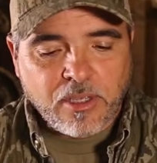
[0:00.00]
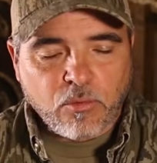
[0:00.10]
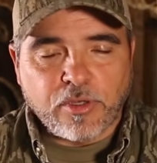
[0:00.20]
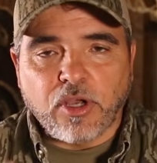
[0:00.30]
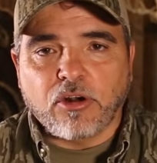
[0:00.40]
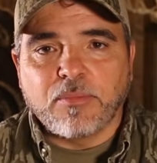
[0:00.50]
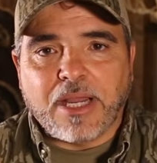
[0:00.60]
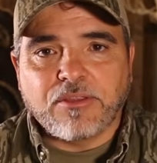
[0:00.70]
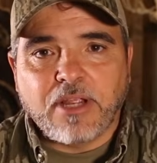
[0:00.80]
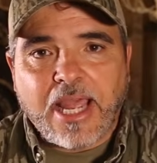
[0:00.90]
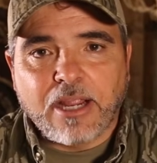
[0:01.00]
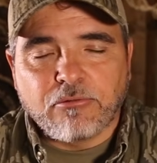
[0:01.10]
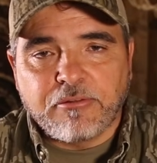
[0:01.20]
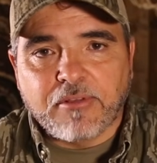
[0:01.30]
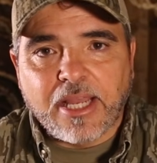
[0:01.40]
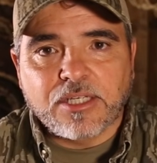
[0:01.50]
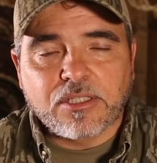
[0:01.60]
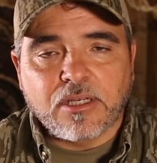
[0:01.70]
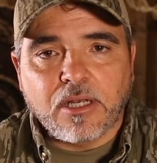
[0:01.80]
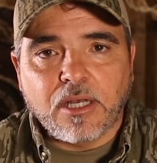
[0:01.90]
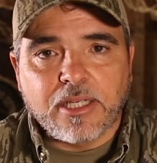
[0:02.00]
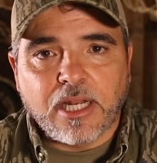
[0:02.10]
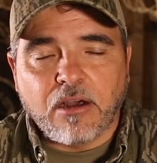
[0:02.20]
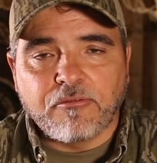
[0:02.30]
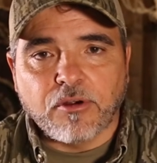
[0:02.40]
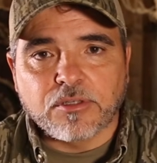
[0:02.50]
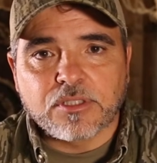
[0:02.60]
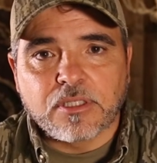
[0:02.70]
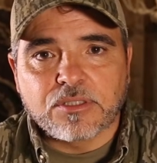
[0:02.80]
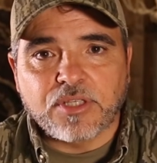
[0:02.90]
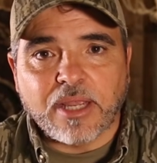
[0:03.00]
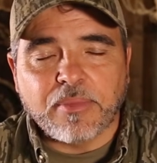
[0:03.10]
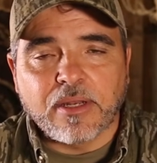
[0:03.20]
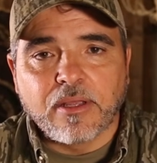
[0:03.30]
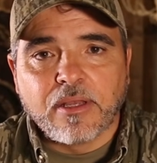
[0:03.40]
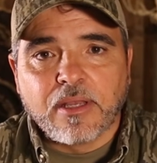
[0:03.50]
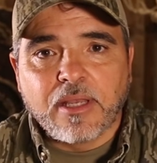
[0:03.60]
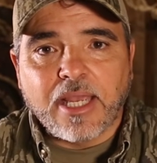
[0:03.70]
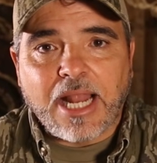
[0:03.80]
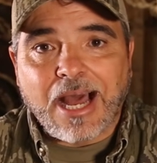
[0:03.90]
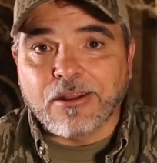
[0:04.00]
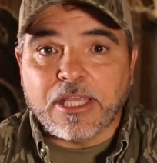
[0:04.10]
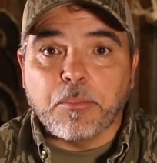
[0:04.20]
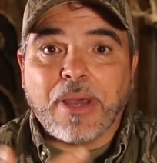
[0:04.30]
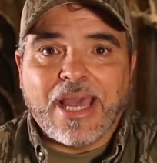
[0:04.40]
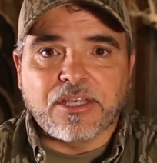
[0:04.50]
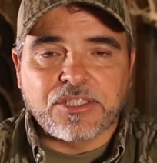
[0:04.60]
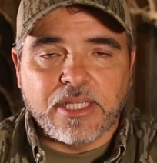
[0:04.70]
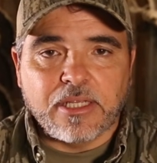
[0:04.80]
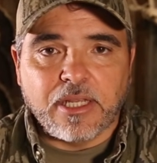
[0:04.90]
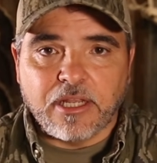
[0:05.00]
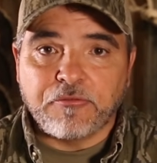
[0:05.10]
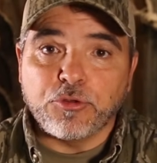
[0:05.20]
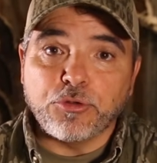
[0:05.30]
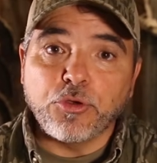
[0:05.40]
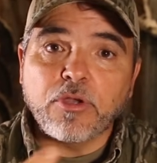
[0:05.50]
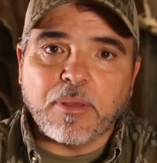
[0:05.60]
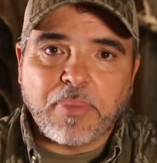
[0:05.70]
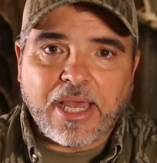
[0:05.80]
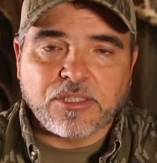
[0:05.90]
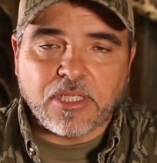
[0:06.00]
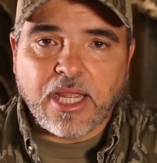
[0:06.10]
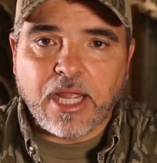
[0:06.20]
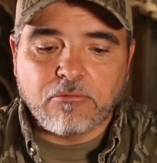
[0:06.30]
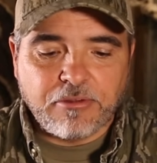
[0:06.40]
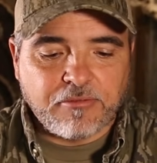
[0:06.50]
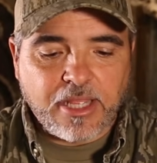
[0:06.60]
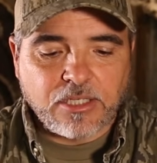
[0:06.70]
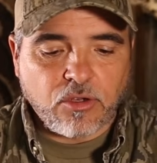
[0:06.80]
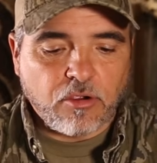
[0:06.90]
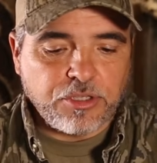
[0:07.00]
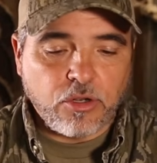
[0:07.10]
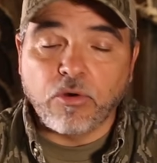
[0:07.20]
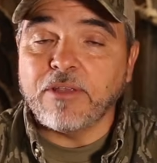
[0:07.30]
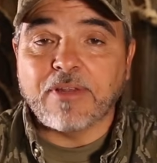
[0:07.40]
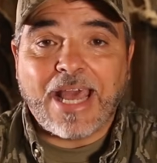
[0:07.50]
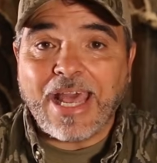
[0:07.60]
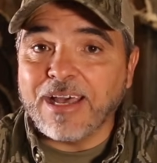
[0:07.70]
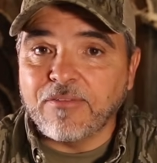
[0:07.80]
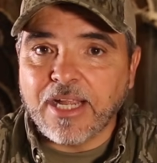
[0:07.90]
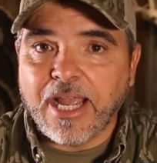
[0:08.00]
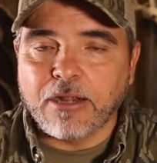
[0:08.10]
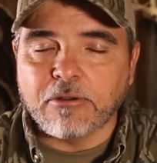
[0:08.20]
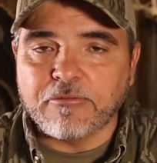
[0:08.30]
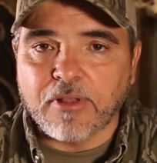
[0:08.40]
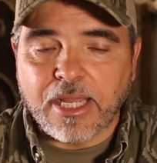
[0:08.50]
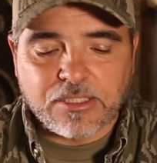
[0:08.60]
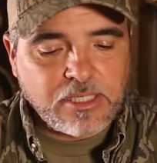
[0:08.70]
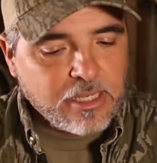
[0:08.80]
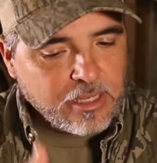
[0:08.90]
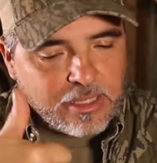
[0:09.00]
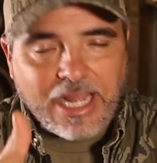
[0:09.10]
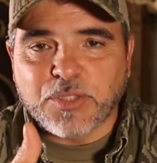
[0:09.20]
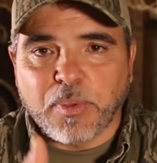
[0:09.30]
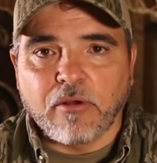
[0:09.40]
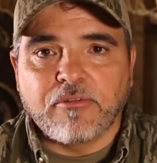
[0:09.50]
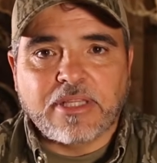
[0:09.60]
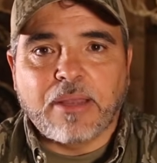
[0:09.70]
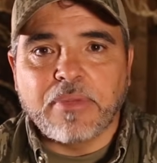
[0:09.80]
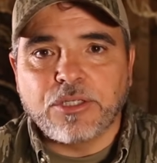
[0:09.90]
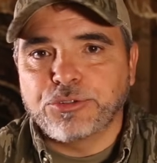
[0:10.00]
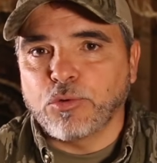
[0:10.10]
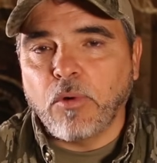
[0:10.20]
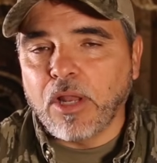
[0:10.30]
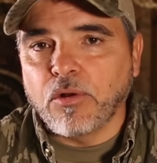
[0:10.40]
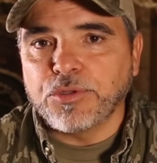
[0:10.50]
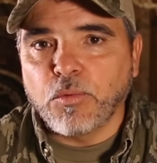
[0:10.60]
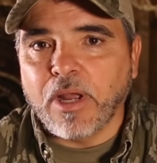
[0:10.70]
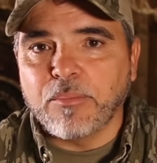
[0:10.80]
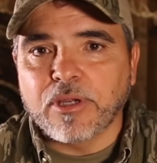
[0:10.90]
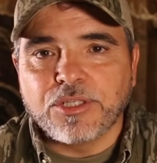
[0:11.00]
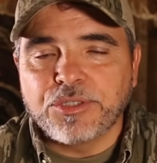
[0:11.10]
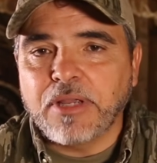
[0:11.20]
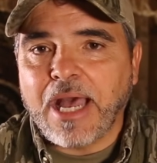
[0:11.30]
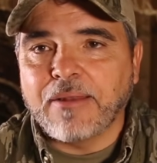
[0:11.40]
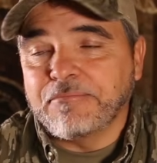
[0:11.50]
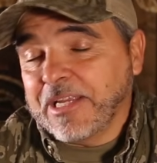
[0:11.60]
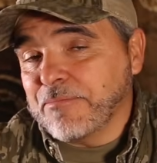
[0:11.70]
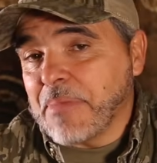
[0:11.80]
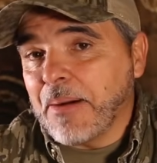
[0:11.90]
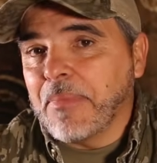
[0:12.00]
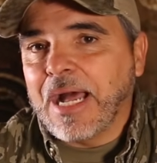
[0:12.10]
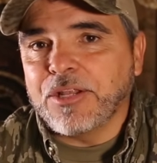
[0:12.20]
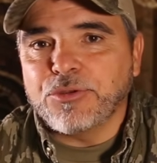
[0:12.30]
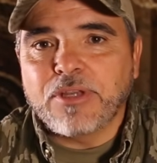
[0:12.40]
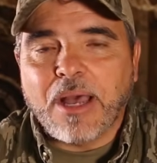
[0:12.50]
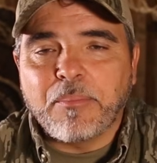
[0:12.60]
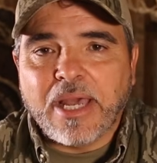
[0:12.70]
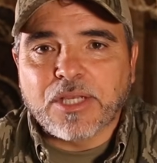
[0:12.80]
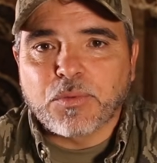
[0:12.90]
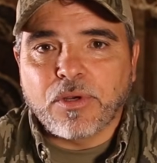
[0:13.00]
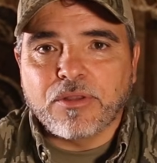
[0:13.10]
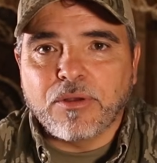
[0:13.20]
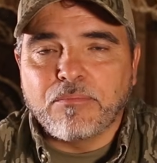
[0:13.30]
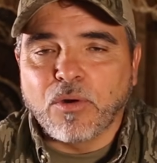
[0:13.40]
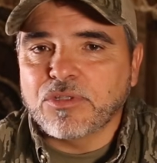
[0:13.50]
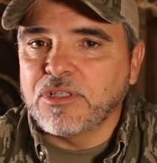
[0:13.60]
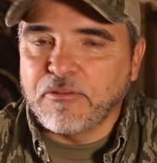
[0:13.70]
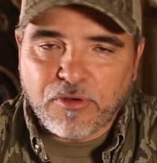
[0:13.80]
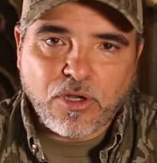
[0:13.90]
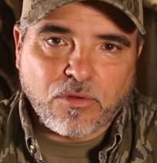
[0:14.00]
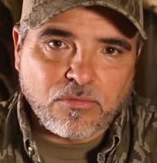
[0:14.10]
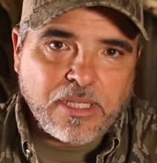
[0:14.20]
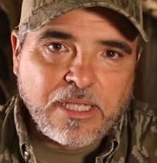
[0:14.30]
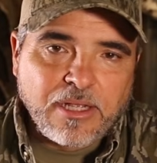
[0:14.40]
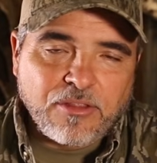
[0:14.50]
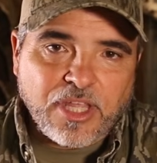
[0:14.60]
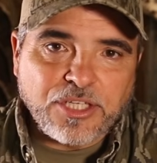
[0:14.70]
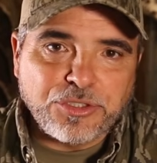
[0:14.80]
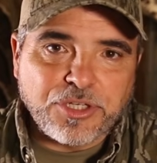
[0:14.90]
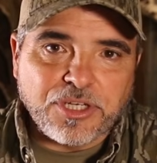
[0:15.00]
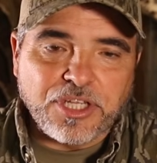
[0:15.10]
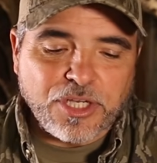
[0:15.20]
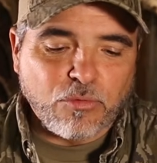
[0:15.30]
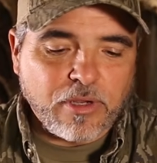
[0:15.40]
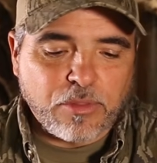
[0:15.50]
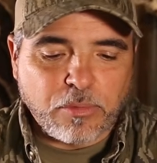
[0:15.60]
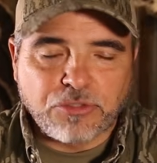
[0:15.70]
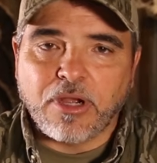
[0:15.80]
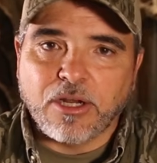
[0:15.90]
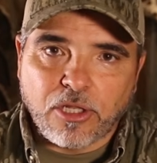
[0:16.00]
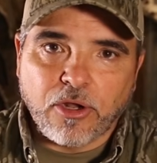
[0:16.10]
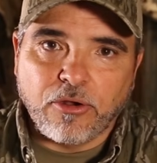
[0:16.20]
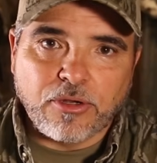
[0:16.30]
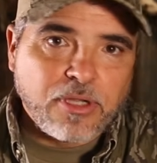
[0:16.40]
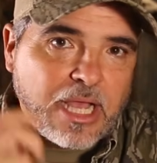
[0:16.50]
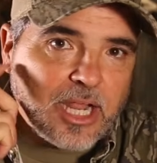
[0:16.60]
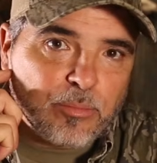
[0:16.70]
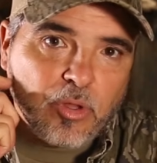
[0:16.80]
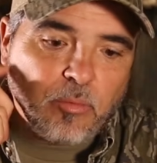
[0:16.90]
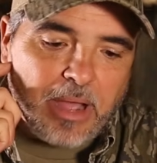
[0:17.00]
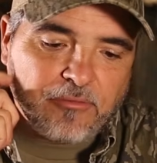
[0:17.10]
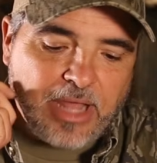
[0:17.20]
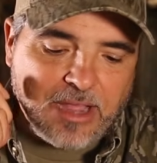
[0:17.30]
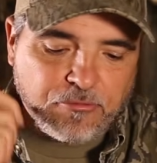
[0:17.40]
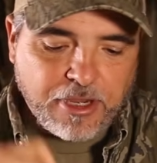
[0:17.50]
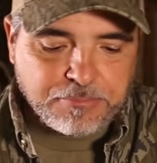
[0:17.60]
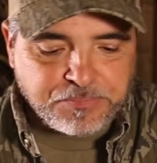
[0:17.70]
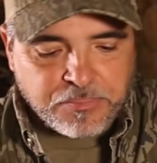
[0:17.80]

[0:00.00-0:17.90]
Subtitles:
We talked about the gag reflex in our first segment and how to get past it. And if you do get past the gag reflex, or you don't even have a gag reflex, that's perfect. That means you're well on your way, because you got, in my mind, you got past one of the most difficult things you can deal with when trying to learn how to blow a mouth diaphragm.